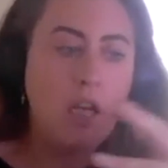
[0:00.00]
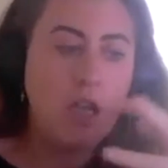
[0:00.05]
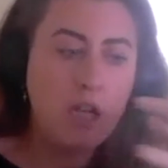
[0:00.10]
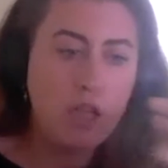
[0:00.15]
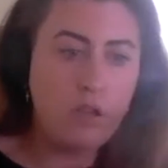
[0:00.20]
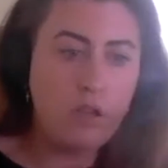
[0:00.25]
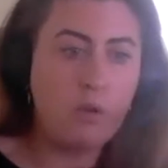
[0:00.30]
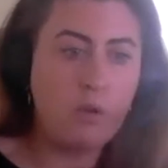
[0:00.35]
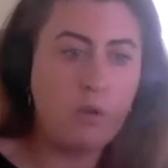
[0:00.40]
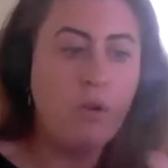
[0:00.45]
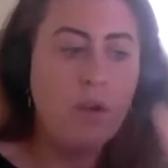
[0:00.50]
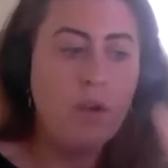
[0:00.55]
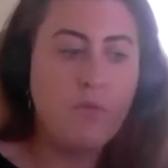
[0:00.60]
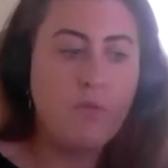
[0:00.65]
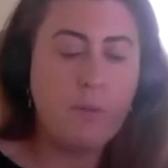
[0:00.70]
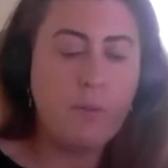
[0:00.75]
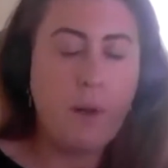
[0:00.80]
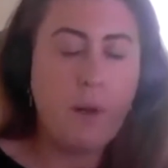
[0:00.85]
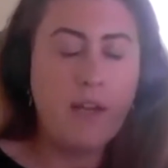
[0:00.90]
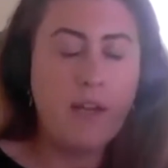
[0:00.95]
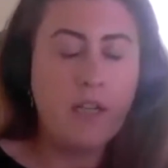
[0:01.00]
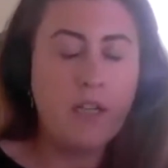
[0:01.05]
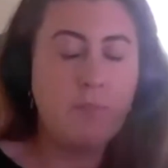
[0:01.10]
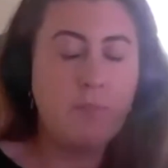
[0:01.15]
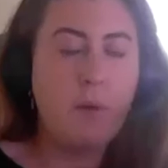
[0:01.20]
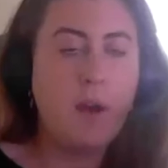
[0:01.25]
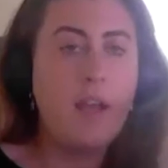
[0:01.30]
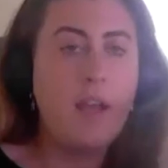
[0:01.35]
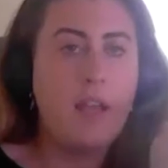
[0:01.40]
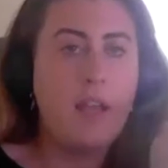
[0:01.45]
you know, replenish
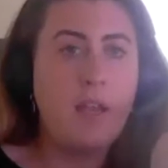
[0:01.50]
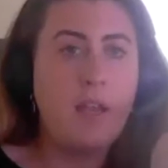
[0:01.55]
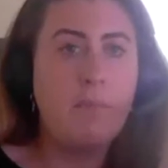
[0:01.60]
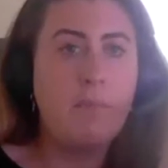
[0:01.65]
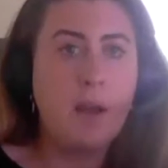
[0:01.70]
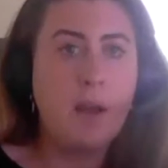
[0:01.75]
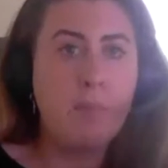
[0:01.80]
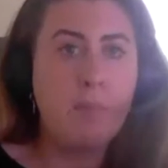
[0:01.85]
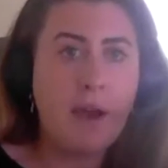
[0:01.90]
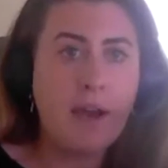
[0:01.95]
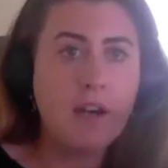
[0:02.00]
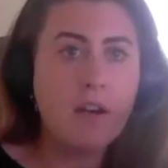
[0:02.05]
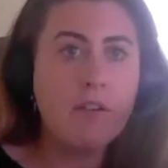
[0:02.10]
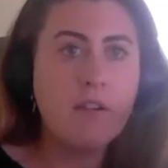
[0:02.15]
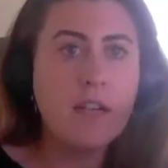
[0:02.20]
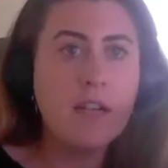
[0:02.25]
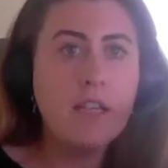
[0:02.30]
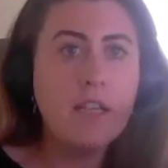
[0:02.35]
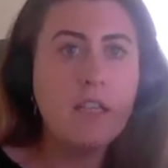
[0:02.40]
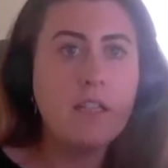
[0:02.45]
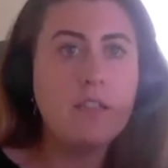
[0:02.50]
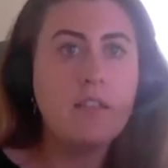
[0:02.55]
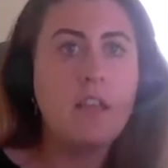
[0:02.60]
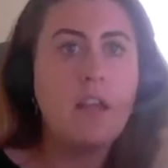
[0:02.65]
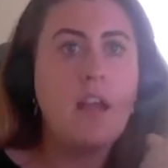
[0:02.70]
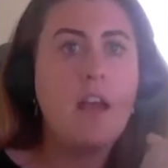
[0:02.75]
my batteries